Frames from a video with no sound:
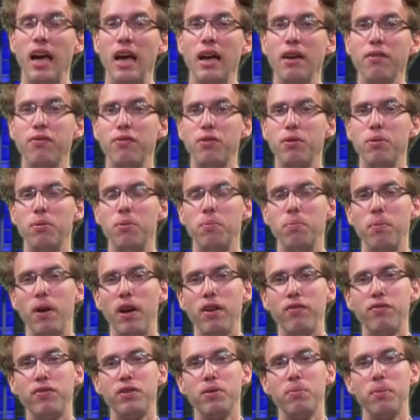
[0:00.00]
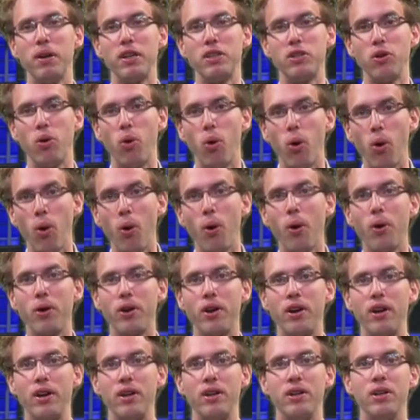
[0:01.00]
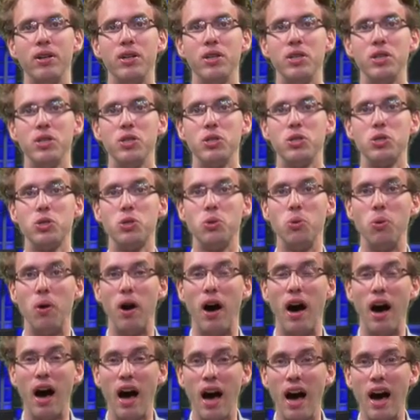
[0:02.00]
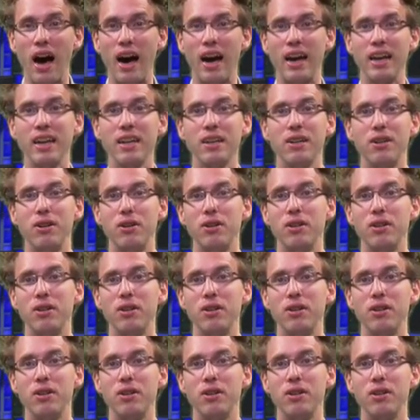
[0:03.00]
If you, if you make the order too high,